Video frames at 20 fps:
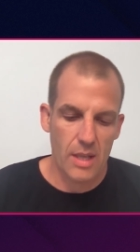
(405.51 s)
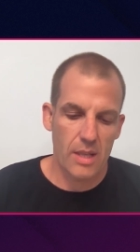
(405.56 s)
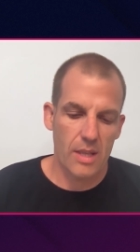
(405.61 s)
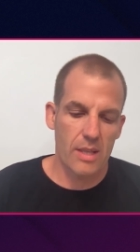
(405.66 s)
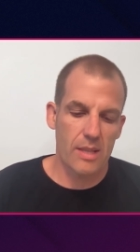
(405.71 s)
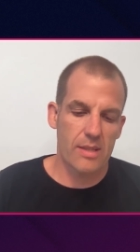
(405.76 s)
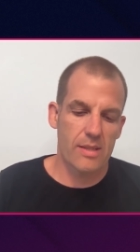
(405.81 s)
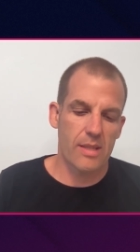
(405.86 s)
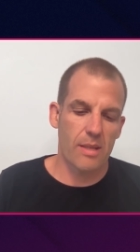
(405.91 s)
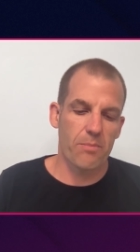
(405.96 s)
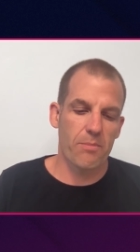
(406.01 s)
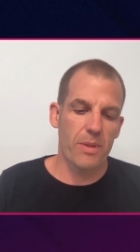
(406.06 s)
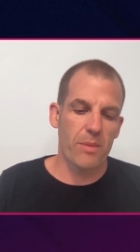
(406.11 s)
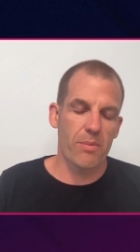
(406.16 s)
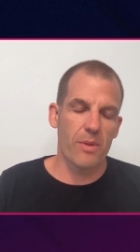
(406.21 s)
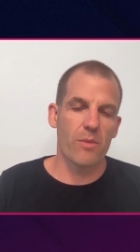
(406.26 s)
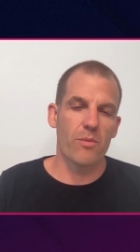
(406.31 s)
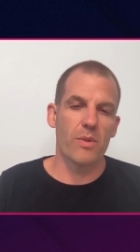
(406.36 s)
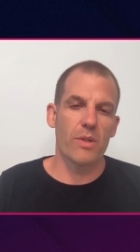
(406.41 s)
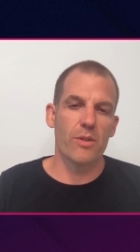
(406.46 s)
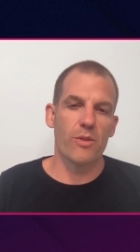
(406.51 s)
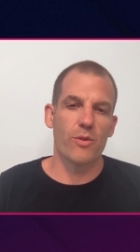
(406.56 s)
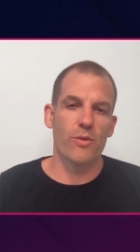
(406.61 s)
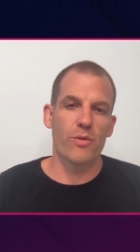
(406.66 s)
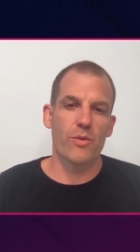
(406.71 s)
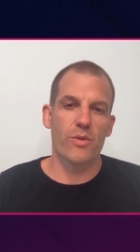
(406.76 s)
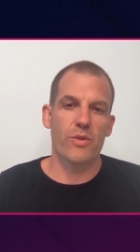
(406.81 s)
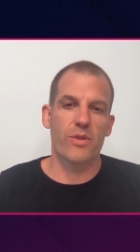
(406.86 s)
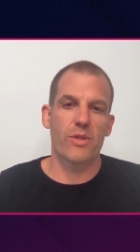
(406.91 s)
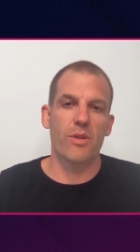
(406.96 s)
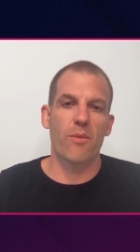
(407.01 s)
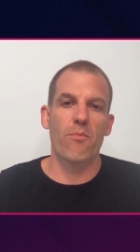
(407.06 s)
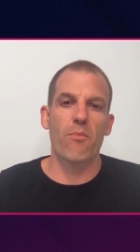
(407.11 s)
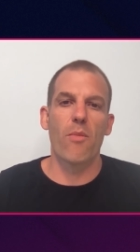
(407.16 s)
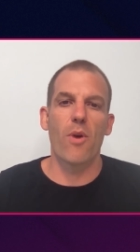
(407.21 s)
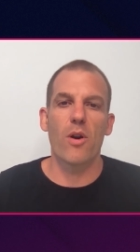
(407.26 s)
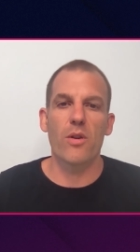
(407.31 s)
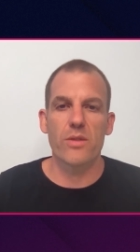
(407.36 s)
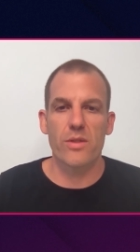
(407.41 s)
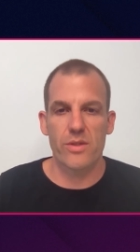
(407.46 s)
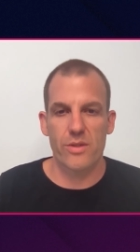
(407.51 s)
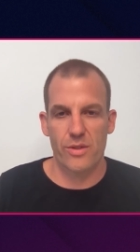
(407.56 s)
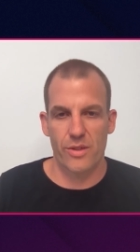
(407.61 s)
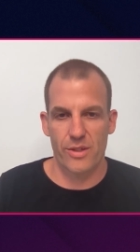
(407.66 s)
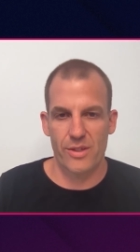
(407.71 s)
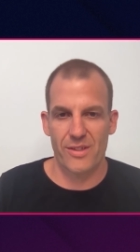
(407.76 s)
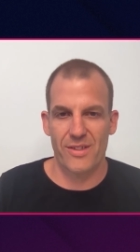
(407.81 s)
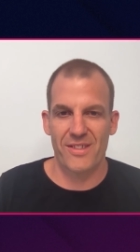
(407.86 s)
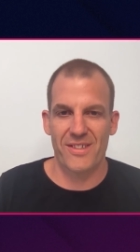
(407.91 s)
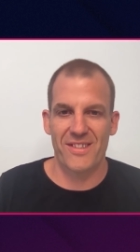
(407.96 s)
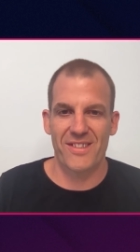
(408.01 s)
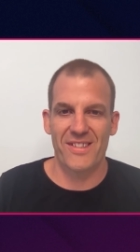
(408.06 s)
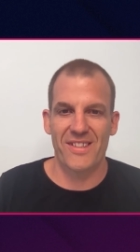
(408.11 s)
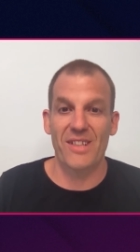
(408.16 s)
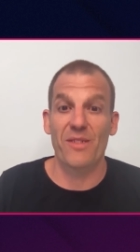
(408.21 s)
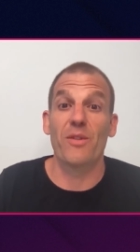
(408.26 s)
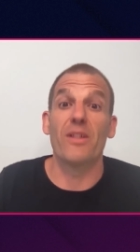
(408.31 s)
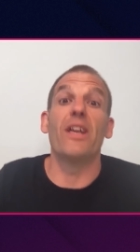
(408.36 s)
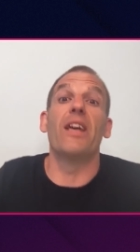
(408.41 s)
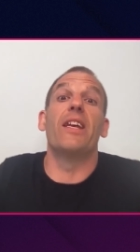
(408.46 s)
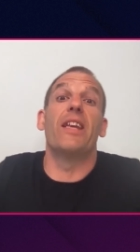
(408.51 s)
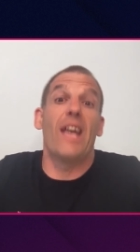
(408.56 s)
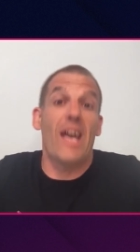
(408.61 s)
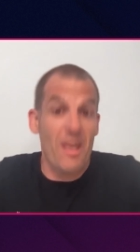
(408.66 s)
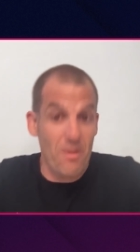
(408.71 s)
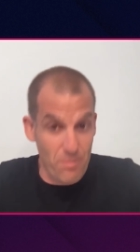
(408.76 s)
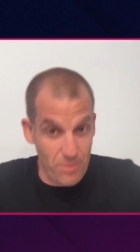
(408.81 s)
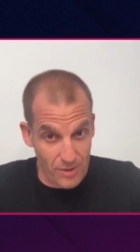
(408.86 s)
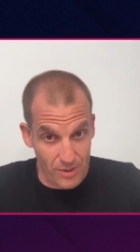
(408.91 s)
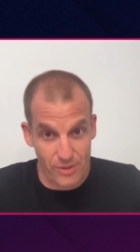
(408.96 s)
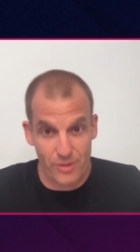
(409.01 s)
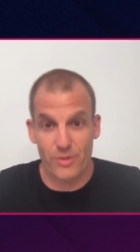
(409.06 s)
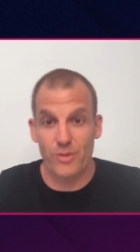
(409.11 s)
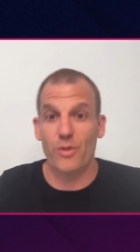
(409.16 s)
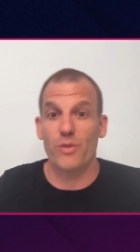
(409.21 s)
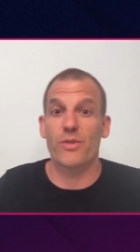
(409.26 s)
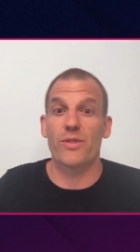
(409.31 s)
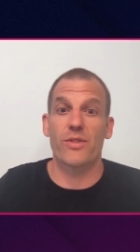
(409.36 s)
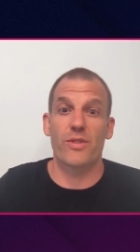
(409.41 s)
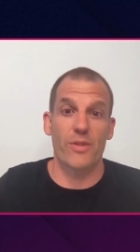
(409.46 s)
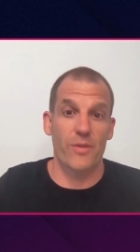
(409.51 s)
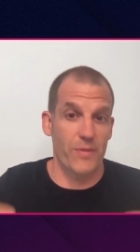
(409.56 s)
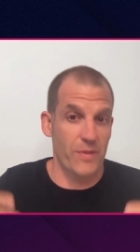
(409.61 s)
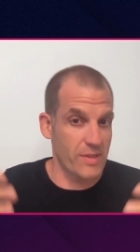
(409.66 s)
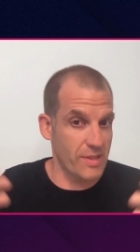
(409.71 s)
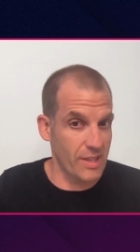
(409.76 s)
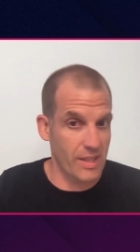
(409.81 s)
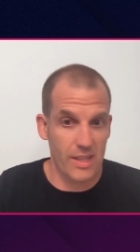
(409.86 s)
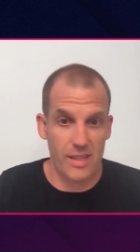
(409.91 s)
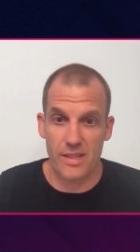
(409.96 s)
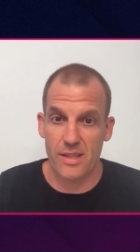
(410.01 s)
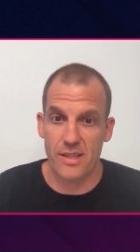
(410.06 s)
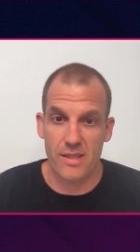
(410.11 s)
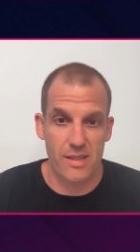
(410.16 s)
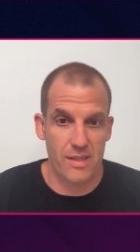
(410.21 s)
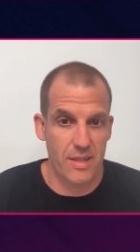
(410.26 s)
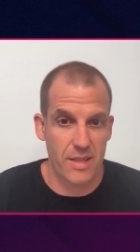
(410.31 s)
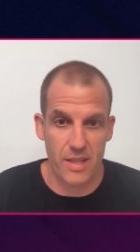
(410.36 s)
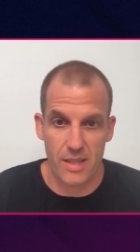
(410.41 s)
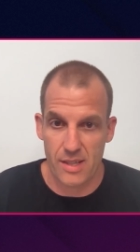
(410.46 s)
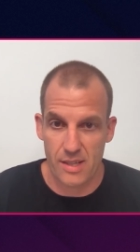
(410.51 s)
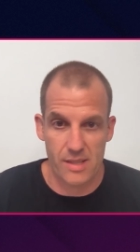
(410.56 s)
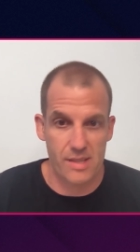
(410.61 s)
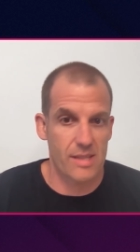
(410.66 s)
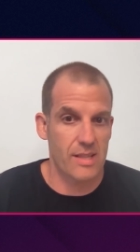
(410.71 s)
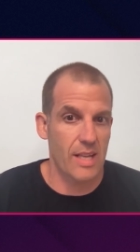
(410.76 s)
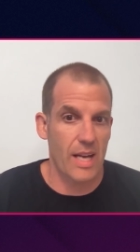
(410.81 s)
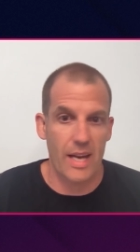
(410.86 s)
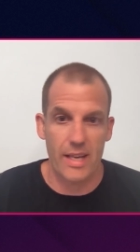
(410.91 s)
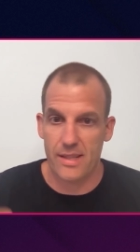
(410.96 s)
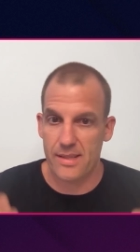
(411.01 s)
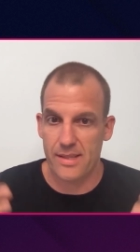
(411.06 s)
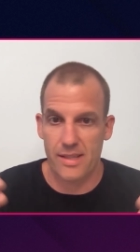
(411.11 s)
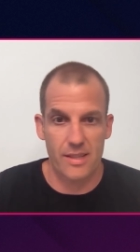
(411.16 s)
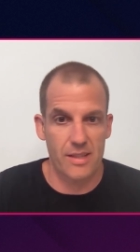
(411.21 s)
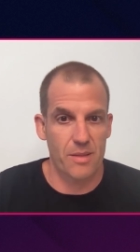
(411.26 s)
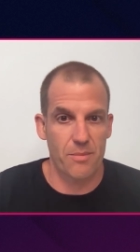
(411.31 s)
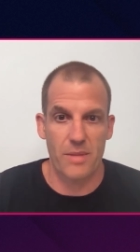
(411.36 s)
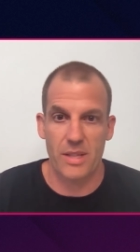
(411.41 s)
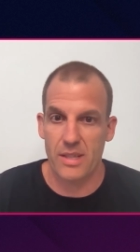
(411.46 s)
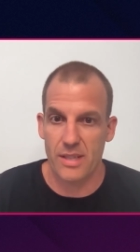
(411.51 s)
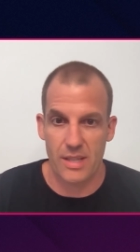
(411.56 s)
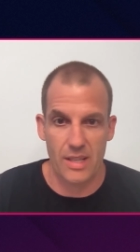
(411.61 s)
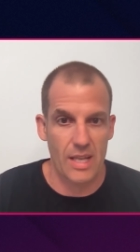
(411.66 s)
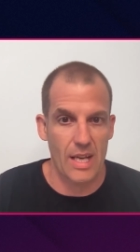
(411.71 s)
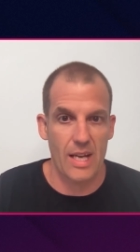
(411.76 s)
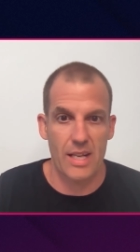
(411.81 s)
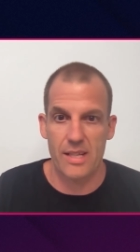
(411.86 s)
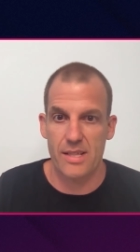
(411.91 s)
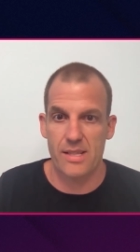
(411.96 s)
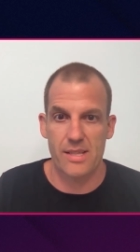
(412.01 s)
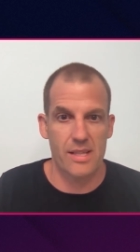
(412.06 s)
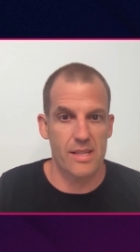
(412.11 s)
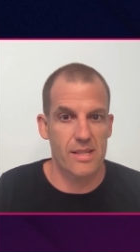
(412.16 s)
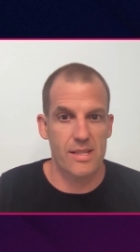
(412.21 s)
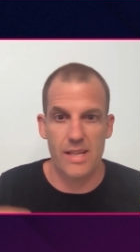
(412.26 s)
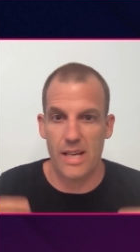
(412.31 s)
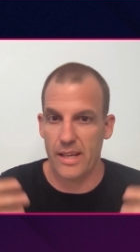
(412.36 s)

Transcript: is that people will use the monsters that enables those sophisticated things like sentiment analysis,